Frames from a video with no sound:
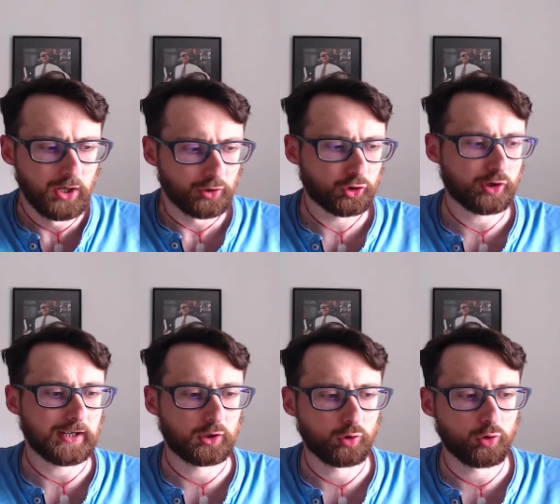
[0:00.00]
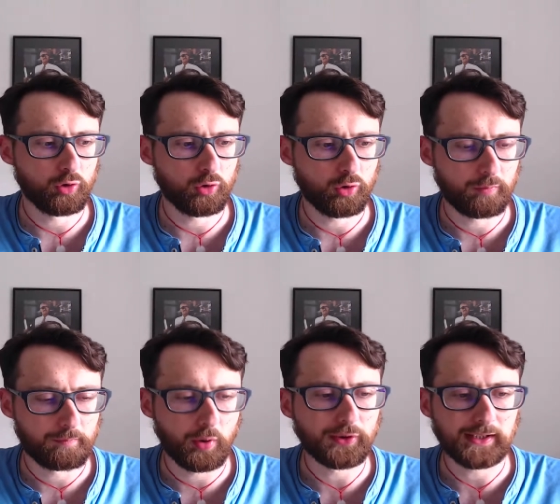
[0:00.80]
trick your
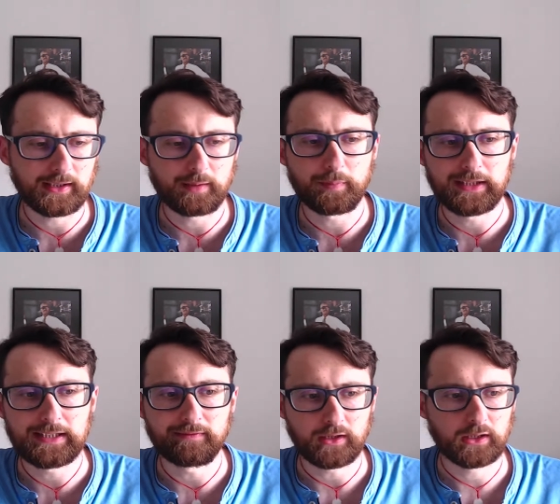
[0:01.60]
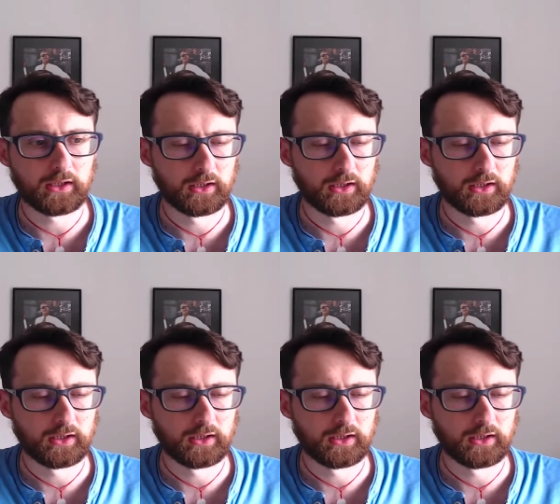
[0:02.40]
body into believing